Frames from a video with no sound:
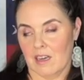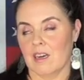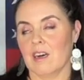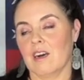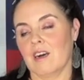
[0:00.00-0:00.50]

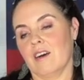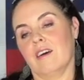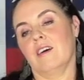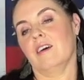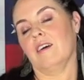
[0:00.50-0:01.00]
Ugh.
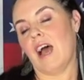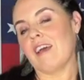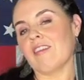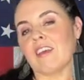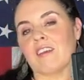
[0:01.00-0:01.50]

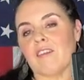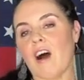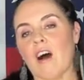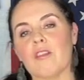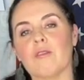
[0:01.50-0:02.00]
I think of
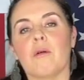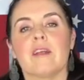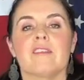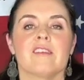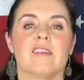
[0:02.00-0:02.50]
all the
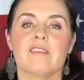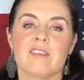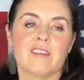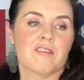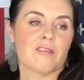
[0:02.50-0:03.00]
onesies,
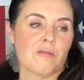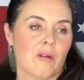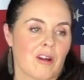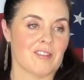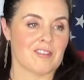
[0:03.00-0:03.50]
these are the
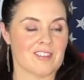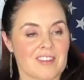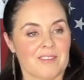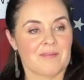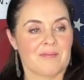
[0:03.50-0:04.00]
worst.